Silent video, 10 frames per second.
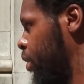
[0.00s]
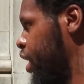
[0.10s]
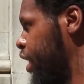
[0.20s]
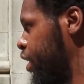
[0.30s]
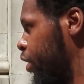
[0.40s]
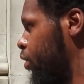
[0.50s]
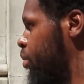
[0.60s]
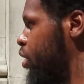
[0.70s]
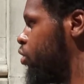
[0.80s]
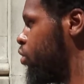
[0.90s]
Meaning that they're going
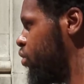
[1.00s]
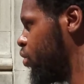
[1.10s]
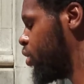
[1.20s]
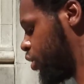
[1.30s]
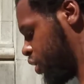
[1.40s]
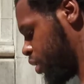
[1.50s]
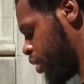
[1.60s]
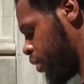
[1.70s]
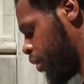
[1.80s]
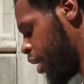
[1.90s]
to be the new rulers,
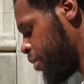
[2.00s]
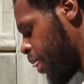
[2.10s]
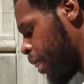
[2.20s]
right?